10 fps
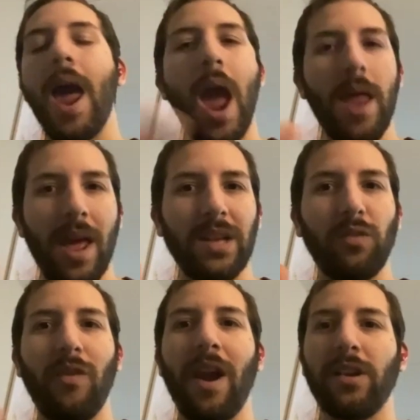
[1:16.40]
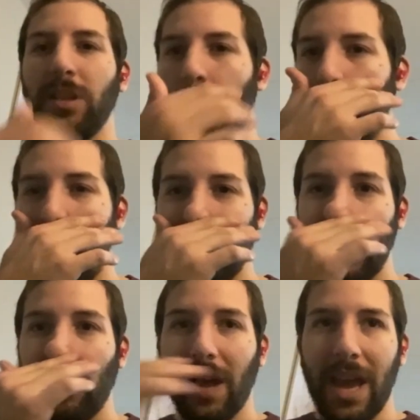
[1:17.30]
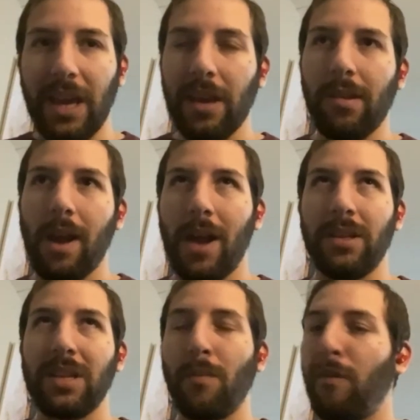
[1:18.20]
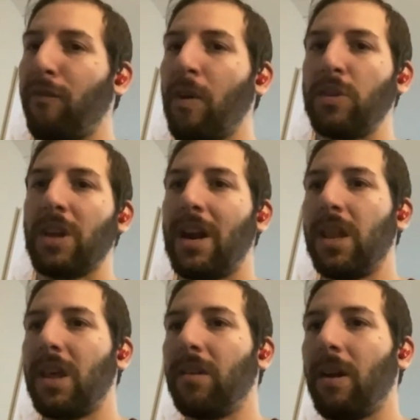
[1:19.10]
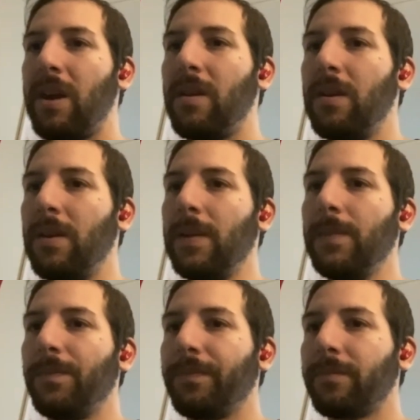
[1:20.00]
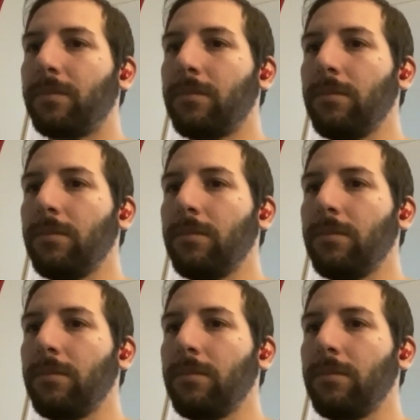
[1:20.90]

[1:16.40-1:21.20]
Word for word: and, and, that's fair. So, as in like uh, December first, kind of thing, right? Yeah.